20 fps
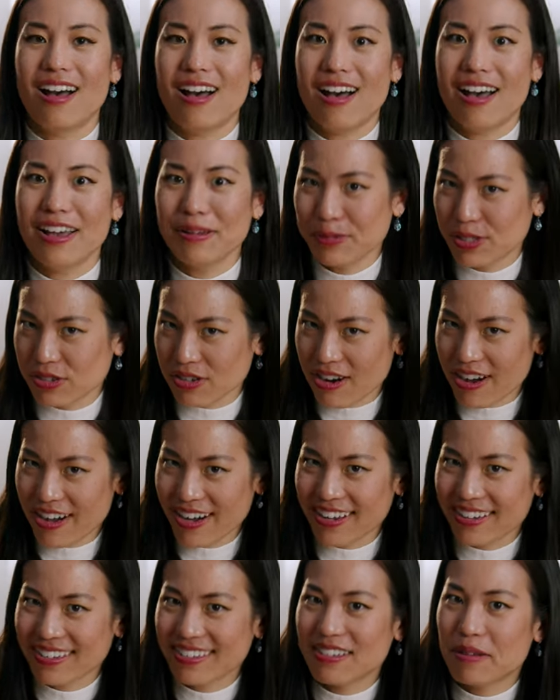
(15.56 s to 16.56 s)
I'm
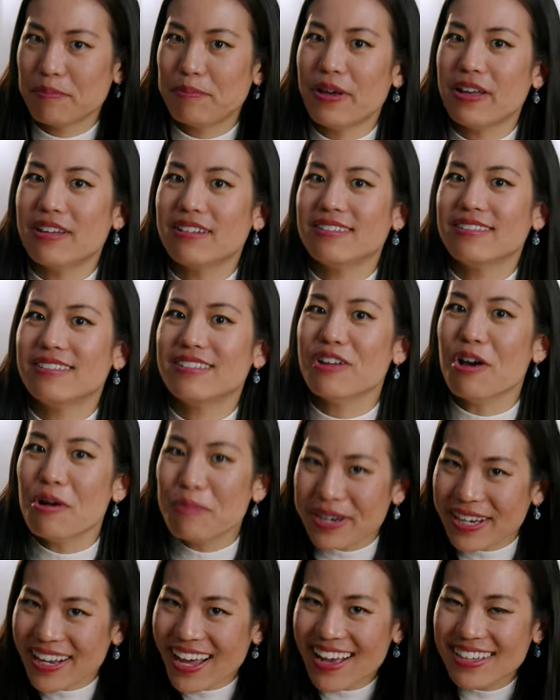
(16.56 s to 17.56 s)
sorry, but
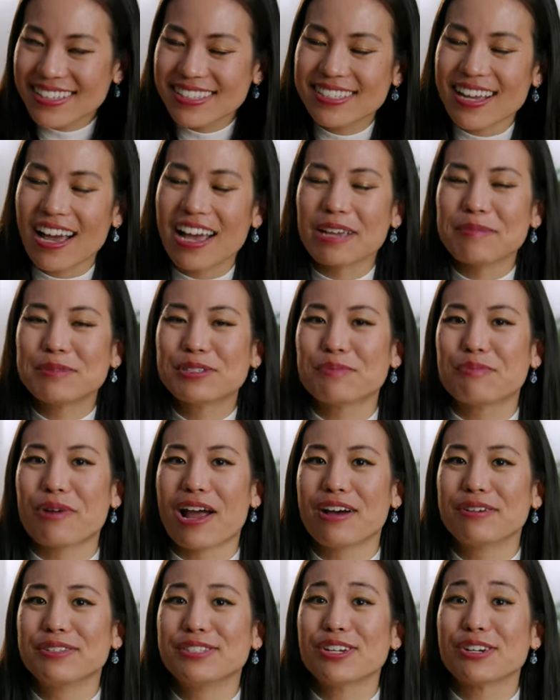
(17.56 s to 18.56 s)
nobody has time to
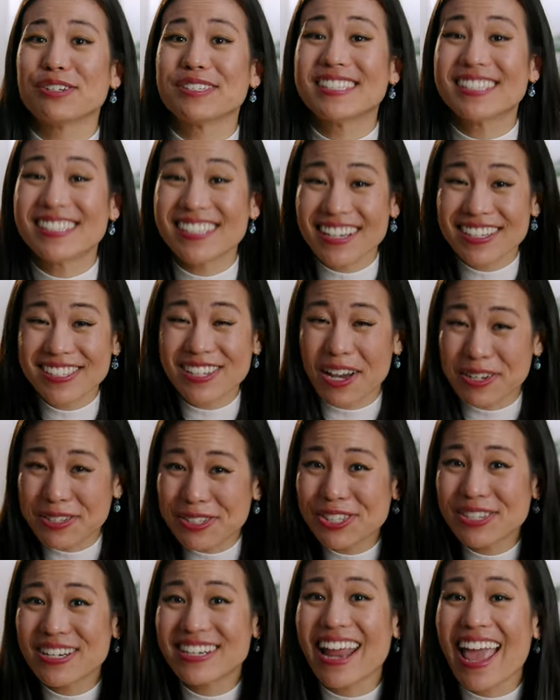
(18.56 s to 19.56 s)
browse your
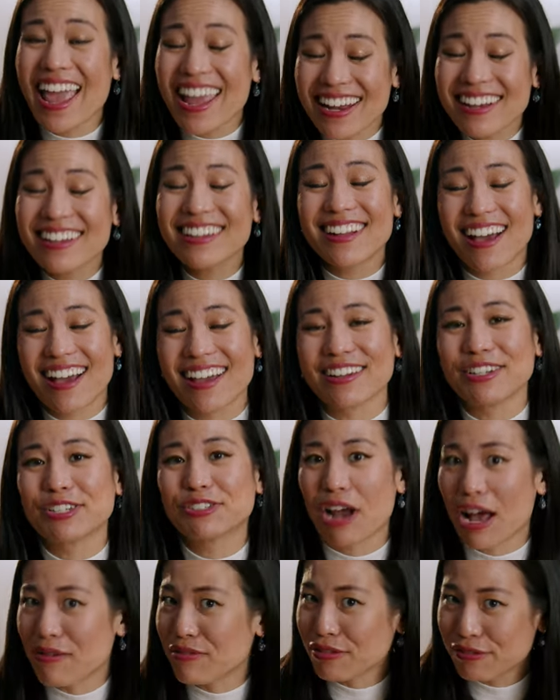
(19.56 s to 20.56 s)
689
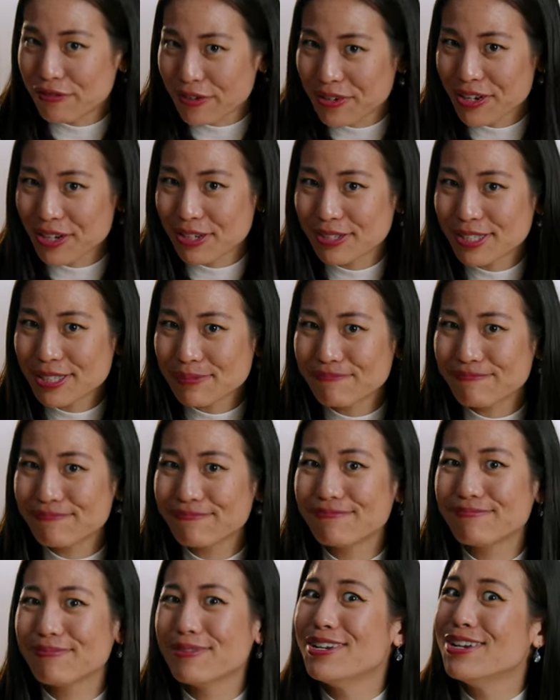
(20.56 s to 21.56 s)
travel photos.
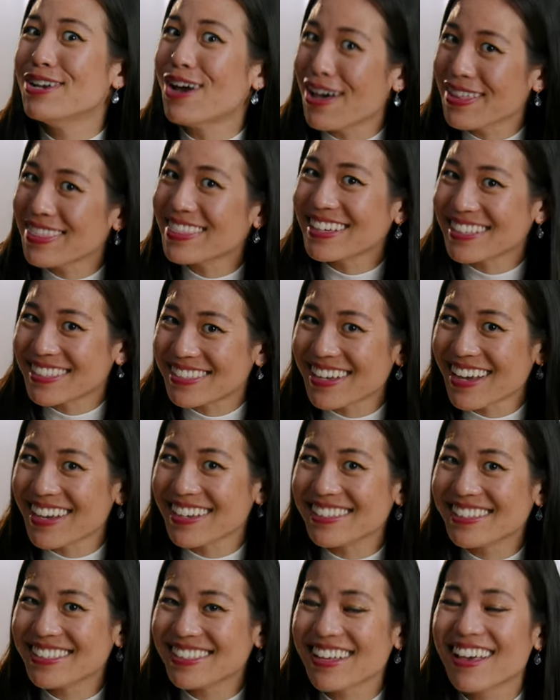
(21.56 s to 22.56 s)
Not these
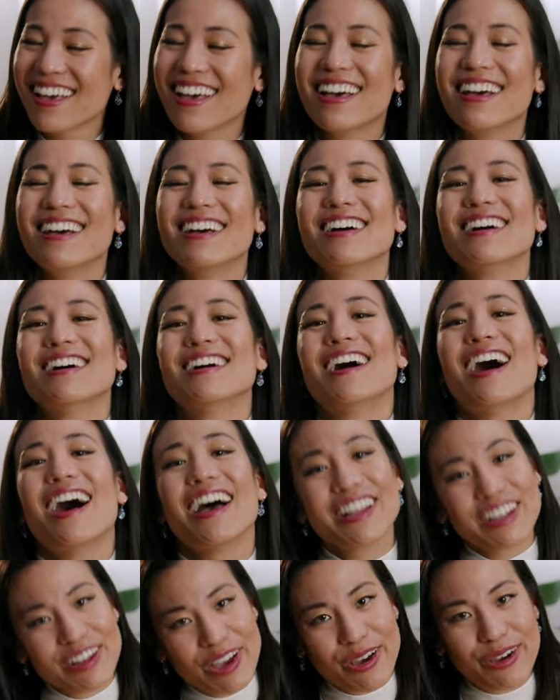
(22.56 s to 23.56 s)
days.
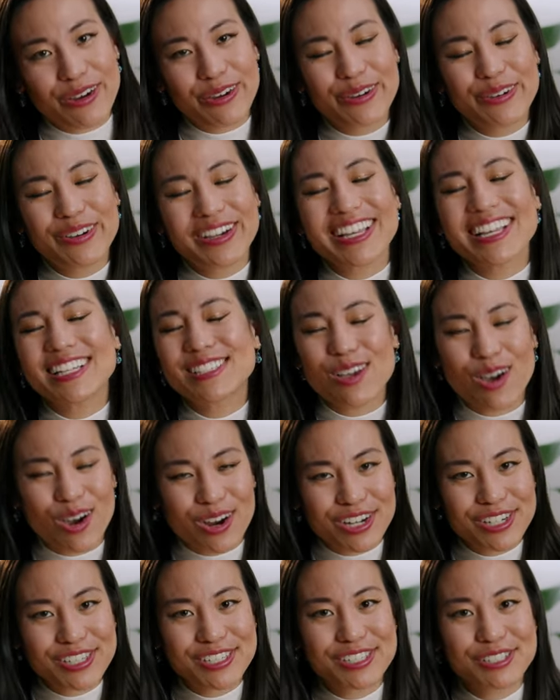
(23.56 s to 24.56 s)
I know, it's
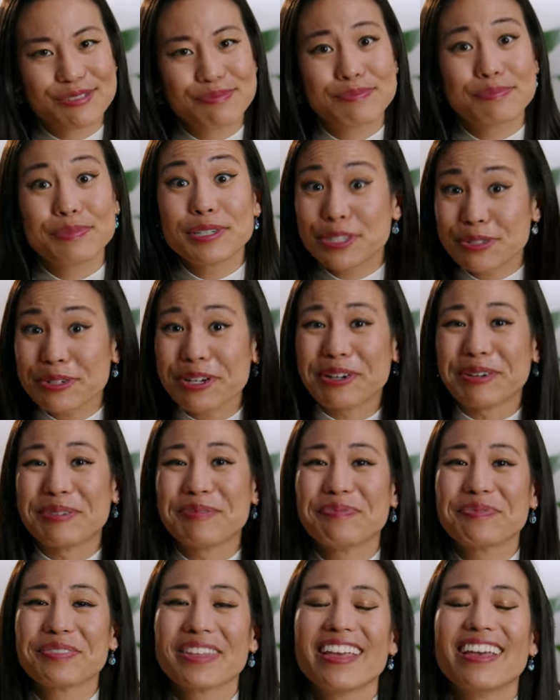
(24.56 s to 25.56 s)
harsh, but true.
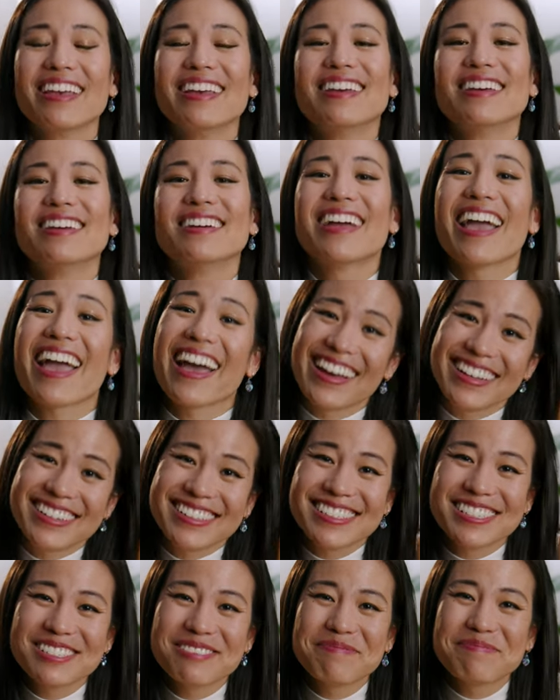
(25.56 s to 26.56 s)

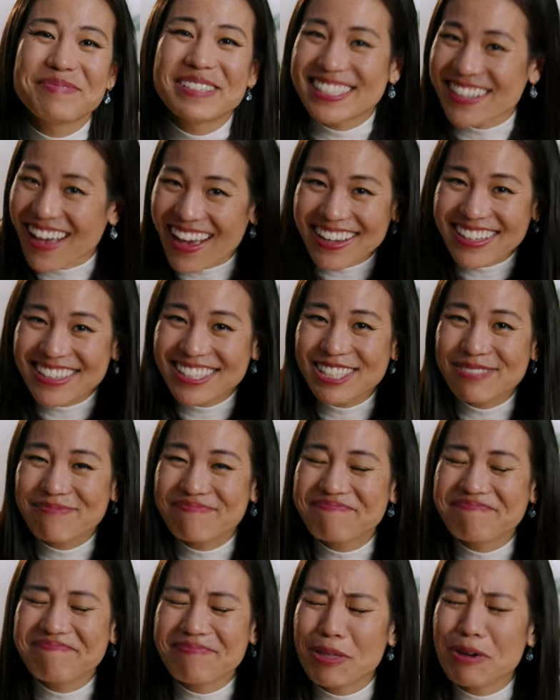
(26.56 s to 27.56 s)
And besides,
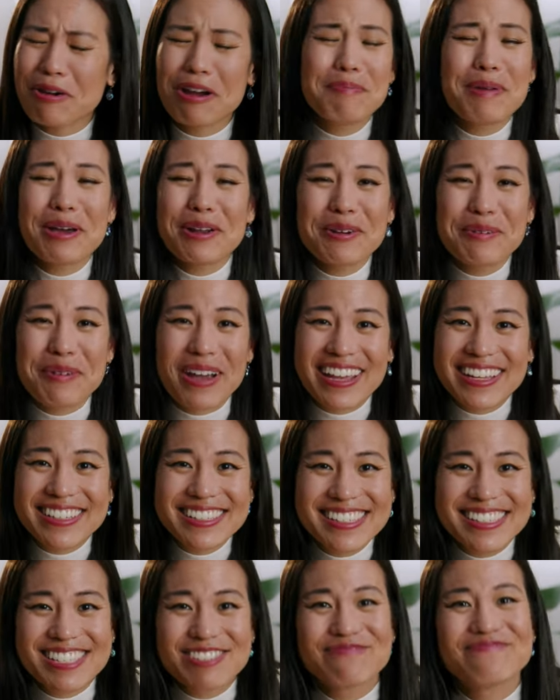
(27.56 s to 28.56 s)
there are better
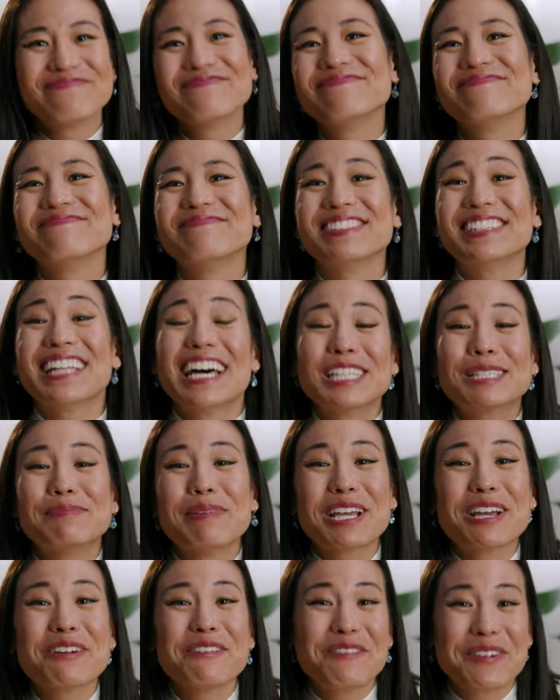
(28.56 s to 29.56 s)
ways. Let's
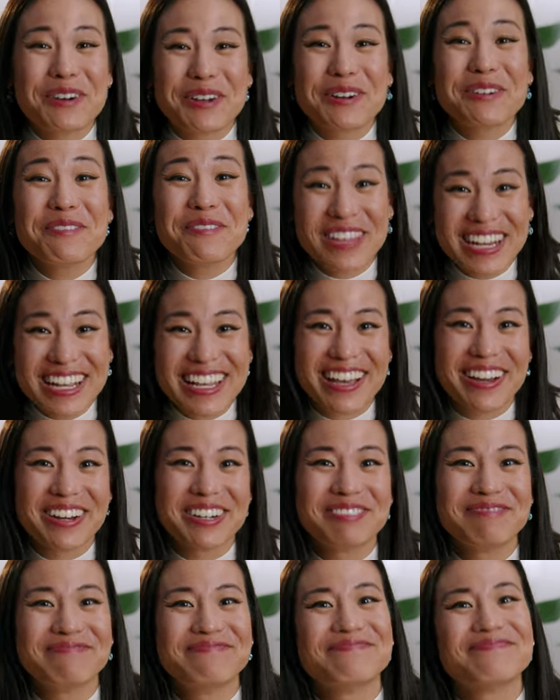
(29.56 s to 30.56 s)
make a photo
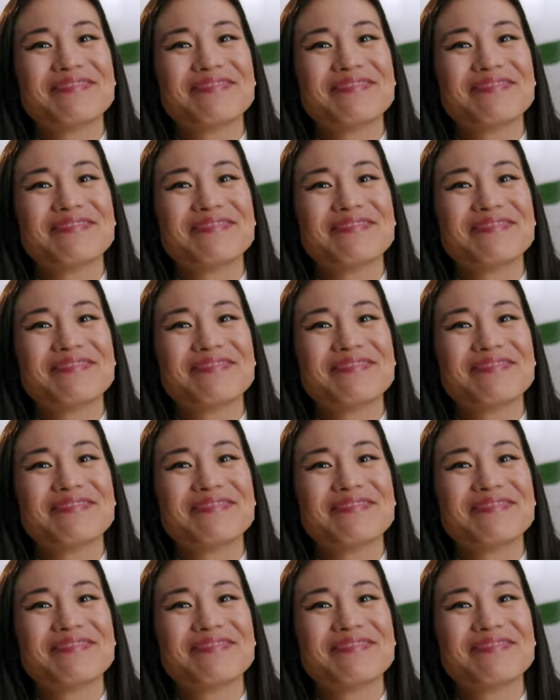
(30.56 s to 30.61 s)
video.